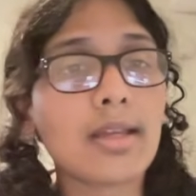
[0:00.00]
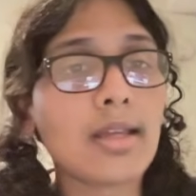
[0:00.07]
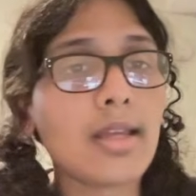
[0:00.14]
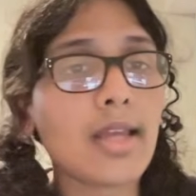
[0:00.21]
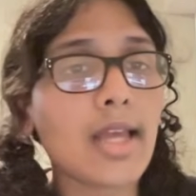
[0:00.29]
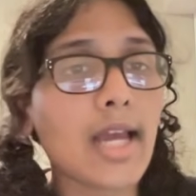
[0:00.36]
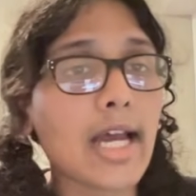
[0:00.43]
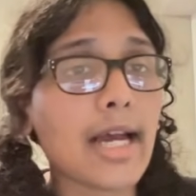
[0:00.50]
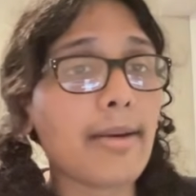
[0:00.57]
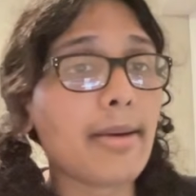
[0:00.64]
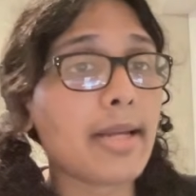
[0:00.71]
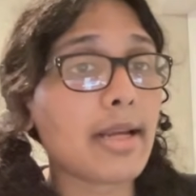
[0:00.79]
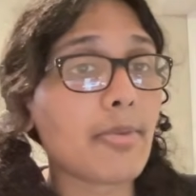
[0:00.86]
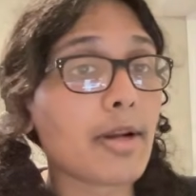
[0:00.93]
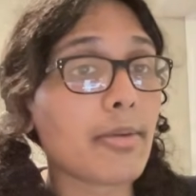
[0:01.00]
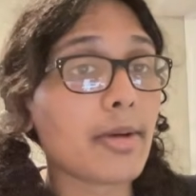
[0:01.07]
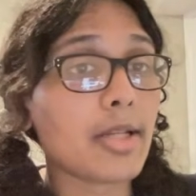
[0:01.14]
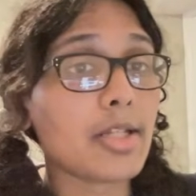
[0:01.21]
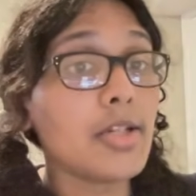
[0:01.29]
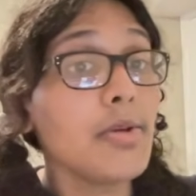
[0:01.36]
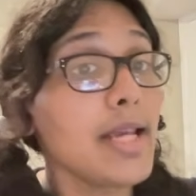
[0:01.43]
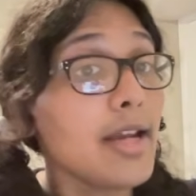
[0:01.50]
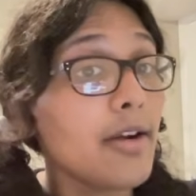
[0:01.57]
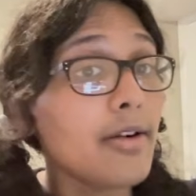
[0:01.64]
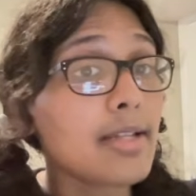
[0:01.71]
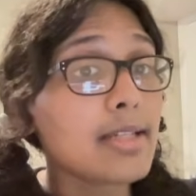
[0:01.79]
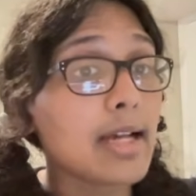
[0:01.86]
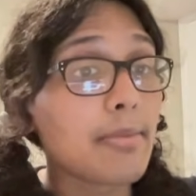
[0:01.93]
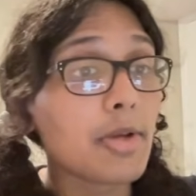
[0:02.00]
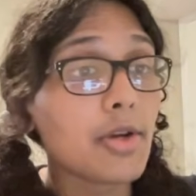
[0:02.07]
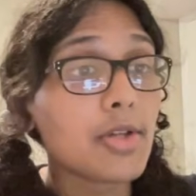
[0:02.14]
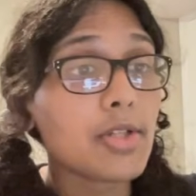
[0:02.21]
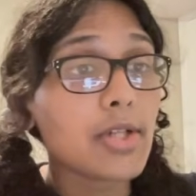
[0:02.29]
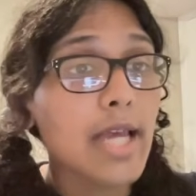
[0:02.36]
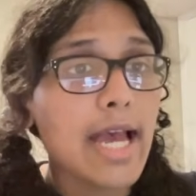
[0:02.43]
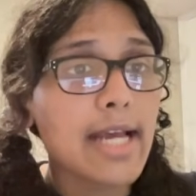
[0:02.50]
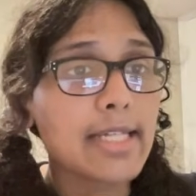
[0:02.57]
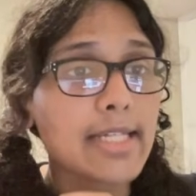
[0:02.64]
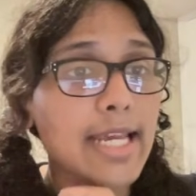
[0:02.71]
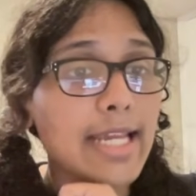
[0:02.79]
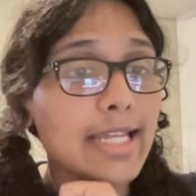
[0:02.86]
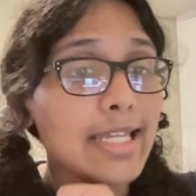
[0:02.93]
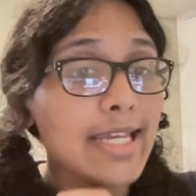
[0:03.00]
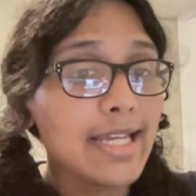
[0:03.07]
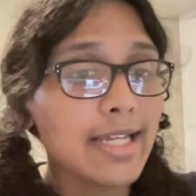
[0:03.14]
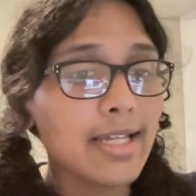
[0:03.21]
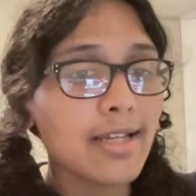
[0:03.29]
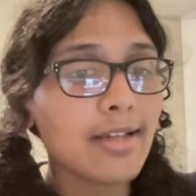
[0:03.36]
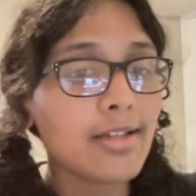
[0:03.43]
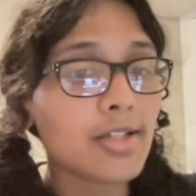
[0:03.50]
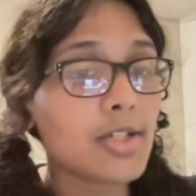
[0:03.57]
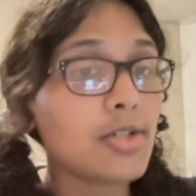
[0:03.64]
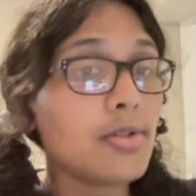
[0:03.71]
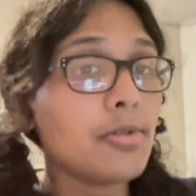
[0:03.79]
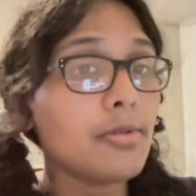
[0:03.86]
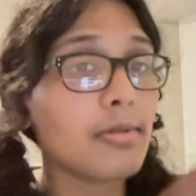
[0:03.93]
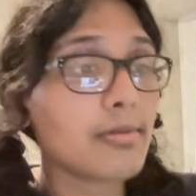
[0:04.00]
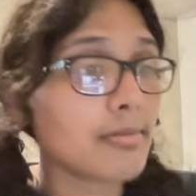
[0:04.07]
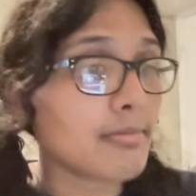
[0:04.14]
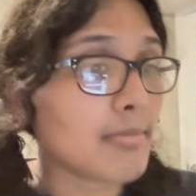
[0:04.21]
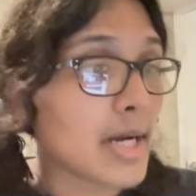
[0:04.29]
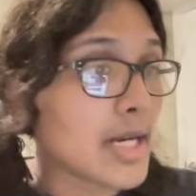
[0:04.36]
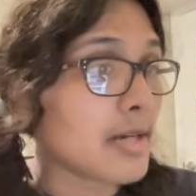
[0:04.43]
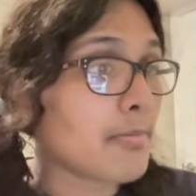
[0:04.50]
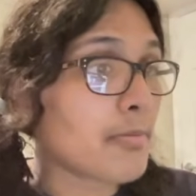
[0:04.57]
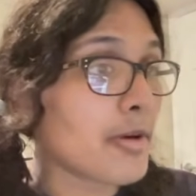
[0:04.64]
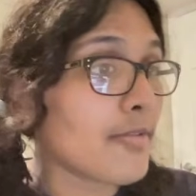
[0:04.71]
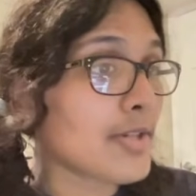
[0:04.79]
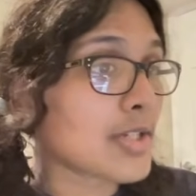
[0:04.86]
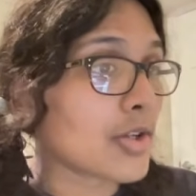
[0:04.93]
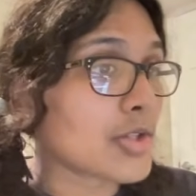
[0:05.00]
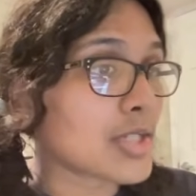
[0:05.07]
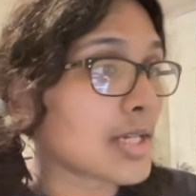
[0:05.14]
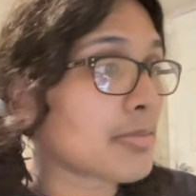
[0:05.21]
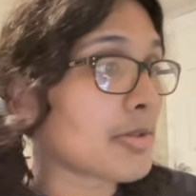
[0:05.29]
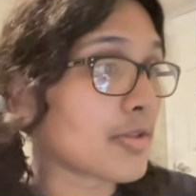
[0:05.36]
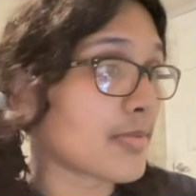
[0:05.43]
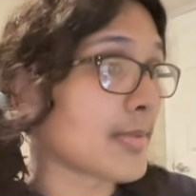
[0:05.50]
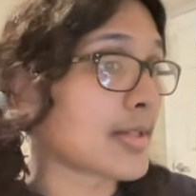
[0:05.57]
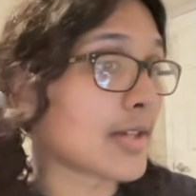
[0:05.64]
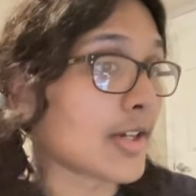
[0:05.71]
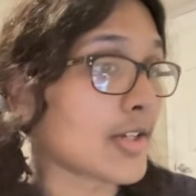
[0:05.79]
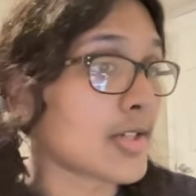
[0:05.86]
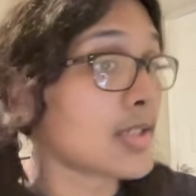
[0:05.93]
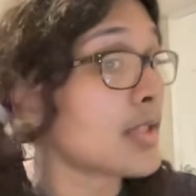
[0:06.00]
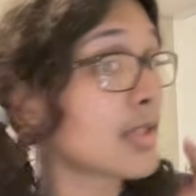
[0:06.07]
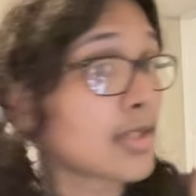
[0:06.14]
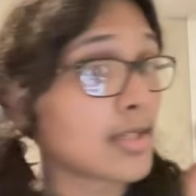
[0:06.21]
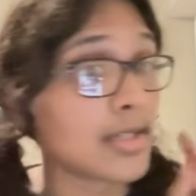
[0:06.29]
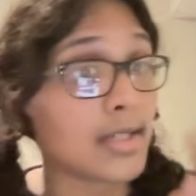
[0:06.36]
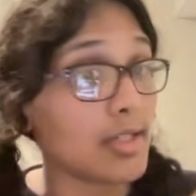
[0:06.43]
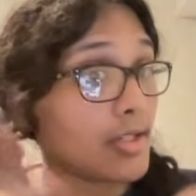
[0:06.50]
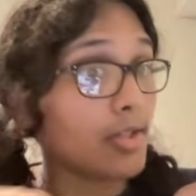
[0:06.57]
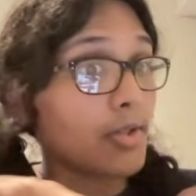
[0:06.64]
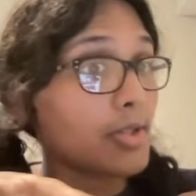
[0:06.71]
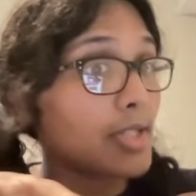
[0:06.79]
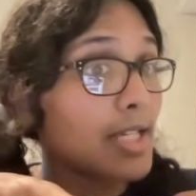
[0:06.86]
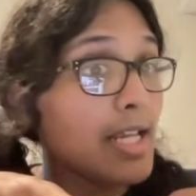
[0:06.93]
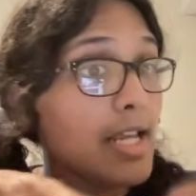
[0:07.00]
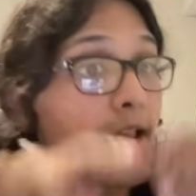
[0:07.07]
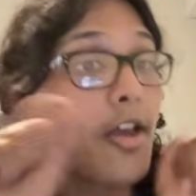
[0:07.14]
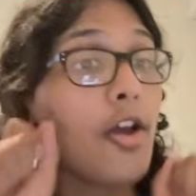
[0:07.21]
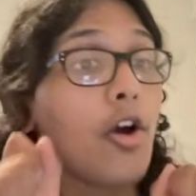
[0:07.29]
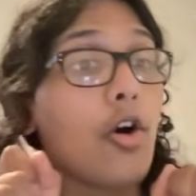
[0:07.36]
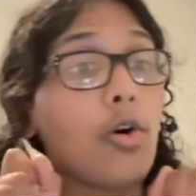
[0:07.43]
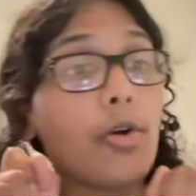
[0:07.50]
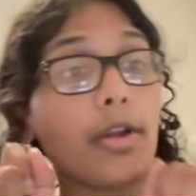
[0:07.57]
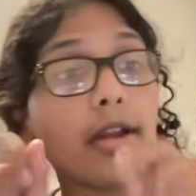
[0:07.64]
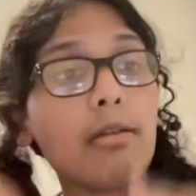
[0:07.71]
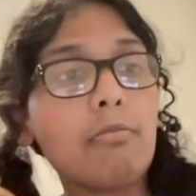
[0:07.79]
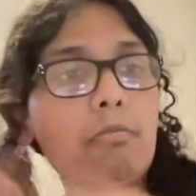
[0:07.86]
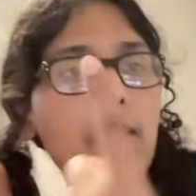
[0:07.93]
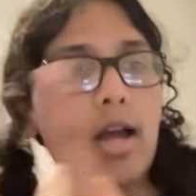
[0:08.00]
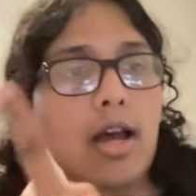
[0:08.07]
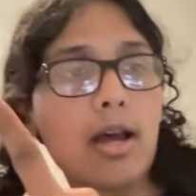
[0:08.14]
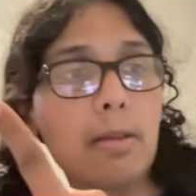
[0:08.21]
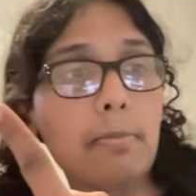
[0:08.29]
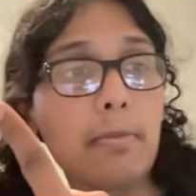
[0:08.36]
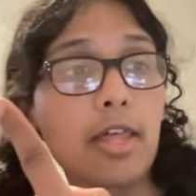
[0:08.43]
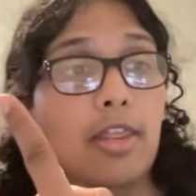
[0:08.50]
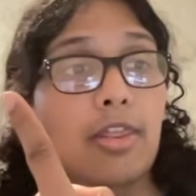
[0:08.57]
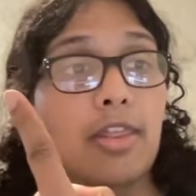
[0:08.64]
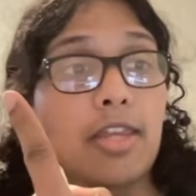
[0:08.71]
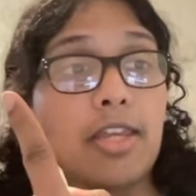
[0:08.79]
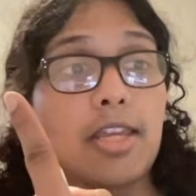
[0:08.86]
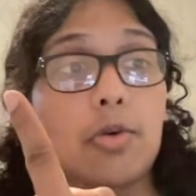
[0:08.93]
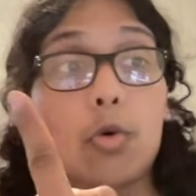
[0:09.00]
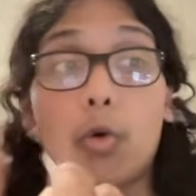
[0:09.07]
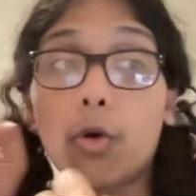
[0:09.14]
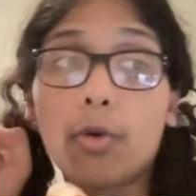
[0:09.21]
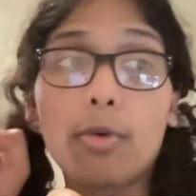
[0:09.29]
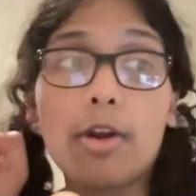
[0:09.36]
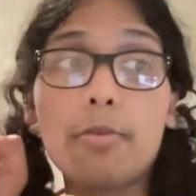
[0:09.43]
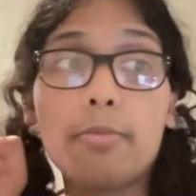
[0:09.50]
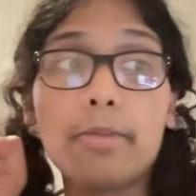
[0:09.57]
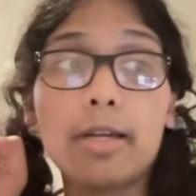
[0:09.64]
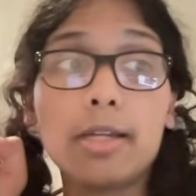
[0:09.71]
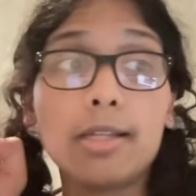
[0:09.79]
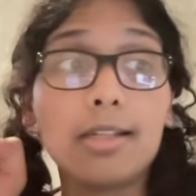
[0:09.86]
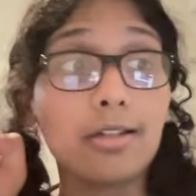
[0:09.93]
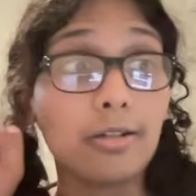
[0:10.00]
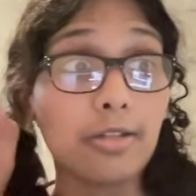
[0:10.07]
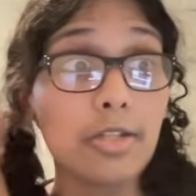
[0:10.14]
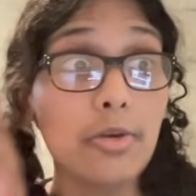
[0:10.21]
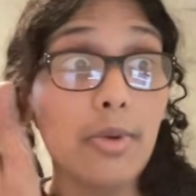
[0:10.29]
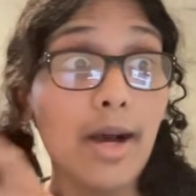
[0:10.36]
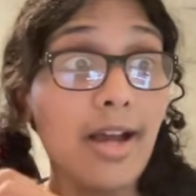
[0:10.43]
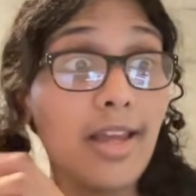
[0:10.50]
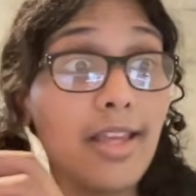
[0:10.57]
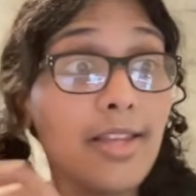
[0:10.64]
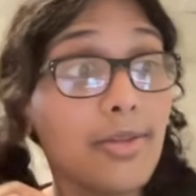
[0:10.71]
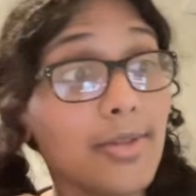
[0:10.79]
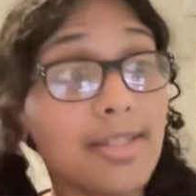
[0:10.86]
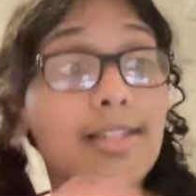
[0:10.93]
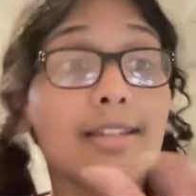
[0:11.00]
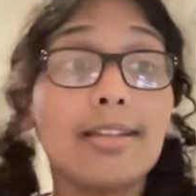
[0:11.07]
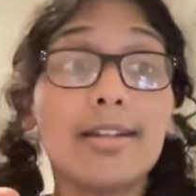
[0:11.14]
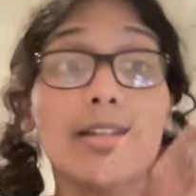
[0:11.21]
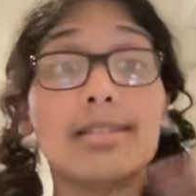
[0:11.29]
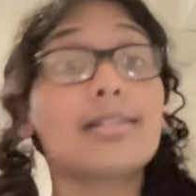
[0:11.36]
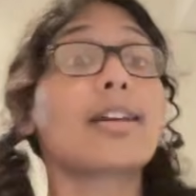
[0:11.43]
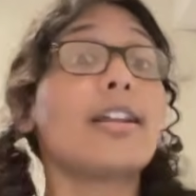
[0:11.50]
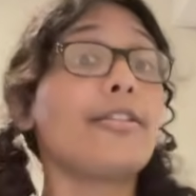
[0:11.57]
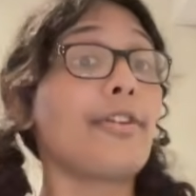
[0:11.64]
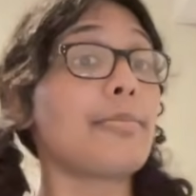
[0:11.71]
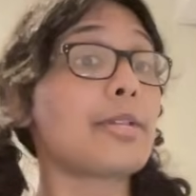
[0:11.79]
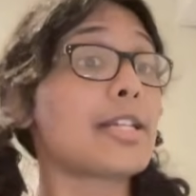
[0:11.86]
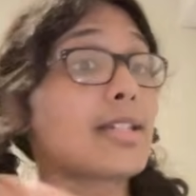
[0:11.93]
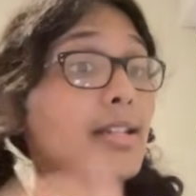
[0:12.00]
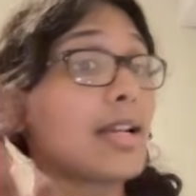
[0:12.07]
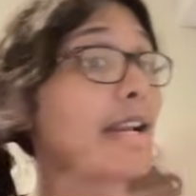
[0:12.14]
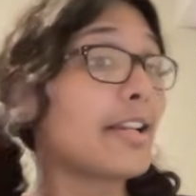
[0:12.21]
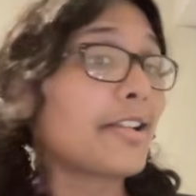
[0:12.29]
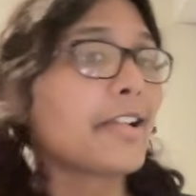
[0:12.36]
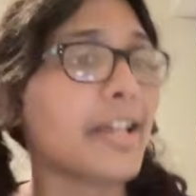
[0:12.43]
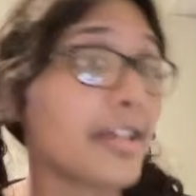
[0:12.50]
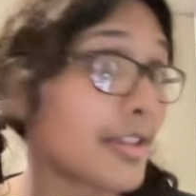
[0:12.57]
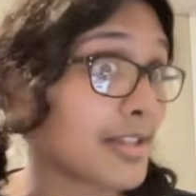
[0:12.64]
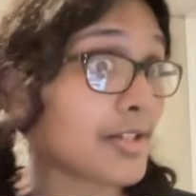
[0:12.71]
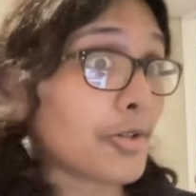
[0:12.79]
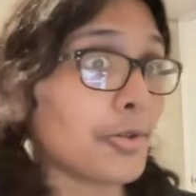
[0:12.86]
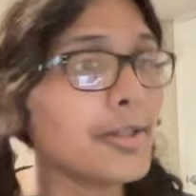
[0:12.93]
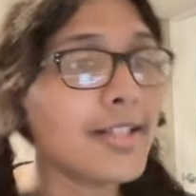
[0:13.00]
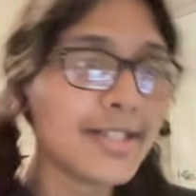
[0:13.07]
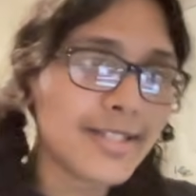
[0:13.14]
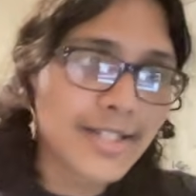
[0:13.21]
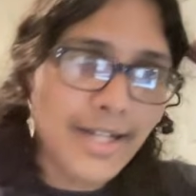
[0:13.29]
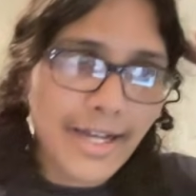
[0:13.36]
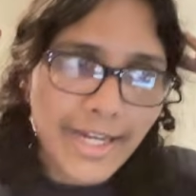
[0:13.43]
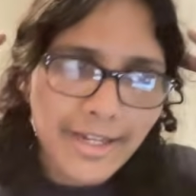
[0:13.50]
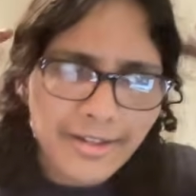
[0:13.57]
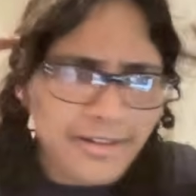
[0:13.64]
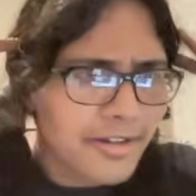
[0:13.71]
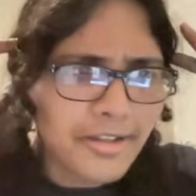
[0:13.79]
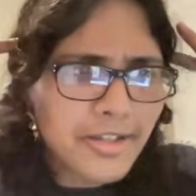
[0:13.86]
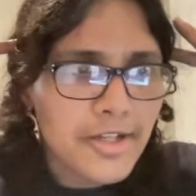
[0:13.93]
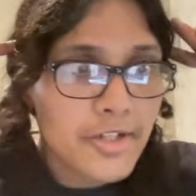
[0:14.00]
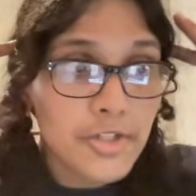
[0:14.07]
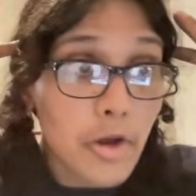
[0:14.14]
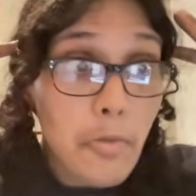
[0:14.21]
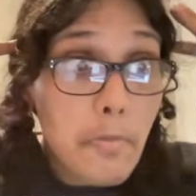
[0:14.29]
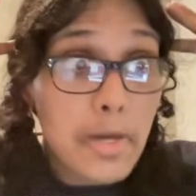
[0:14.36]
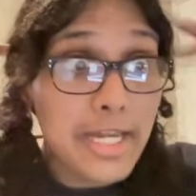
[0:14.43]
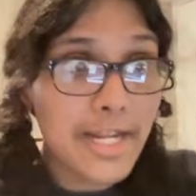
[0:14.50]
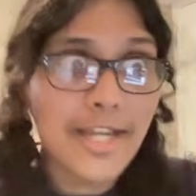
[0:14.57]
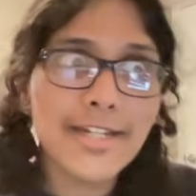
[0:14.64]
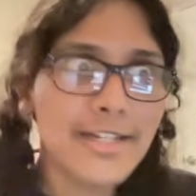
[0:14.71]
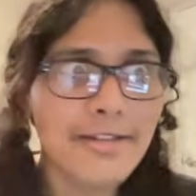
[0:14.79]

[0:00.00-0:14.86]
And now what I'm going to do here is I'm going to add a link to my previous concept of specification synthesis, and as you can see on the Org-roam little UI, you can see that it's kind of updated and added a link. That's cool. I get a little dopamine hit.